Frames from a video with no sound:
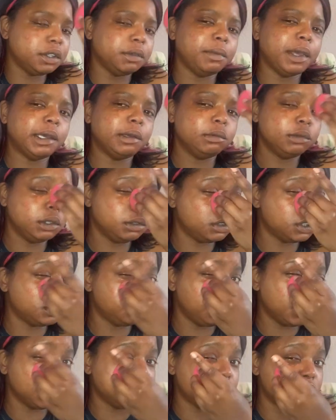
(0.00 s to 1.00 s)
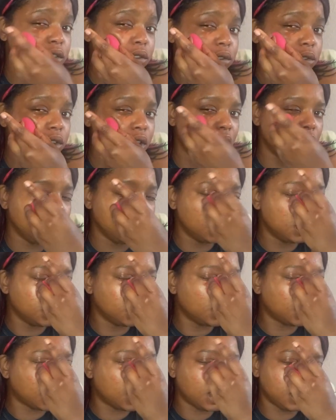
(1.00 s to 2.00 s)
make me respect you.
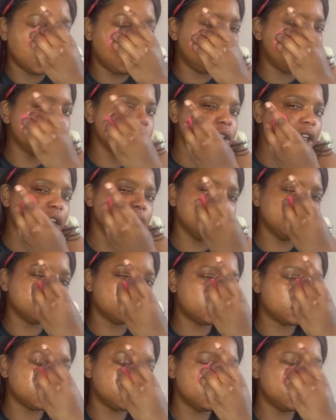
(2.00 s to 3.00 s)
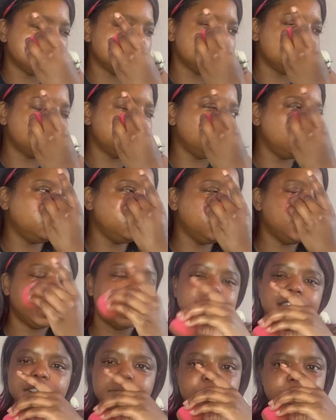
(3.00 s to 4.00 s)
I don't like
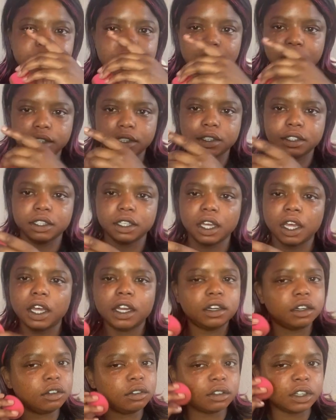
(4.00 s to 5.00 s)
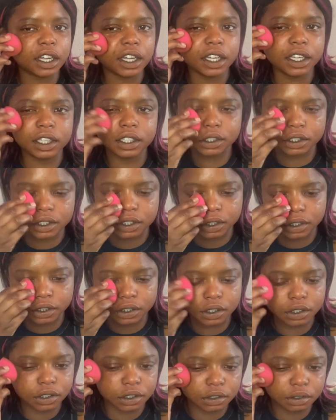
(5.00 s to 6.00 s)
yes men. I don't like
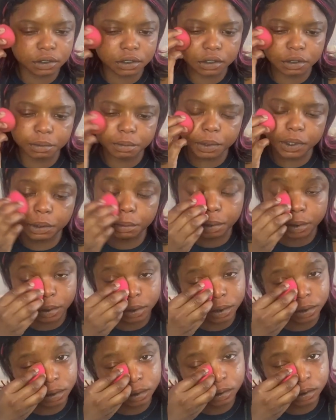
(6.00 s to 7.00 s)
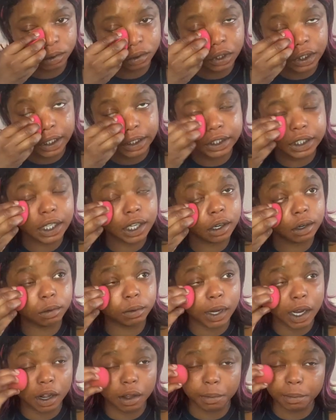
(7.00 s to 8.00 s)
people like that
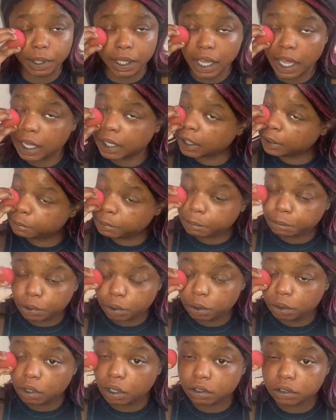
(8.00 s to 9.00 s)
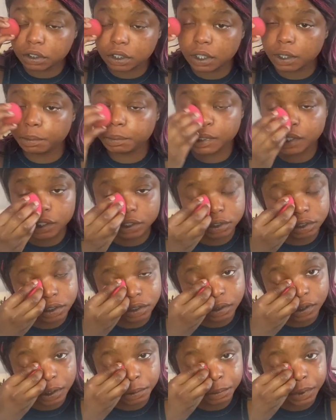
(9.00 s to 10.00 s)
around me. I like people who gonna tell me the
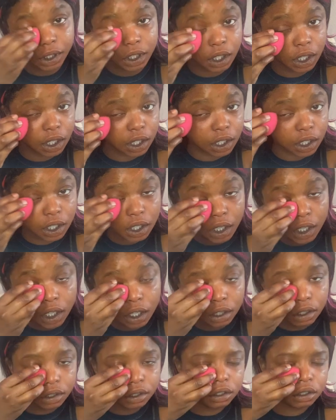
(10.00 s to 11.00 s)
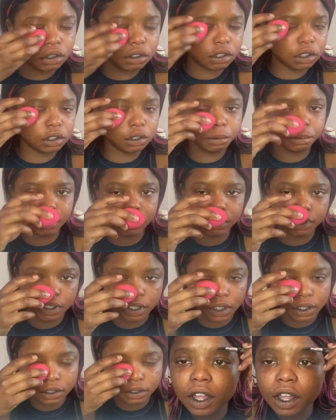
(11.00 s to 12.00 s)
truth and be like, cause you bugging.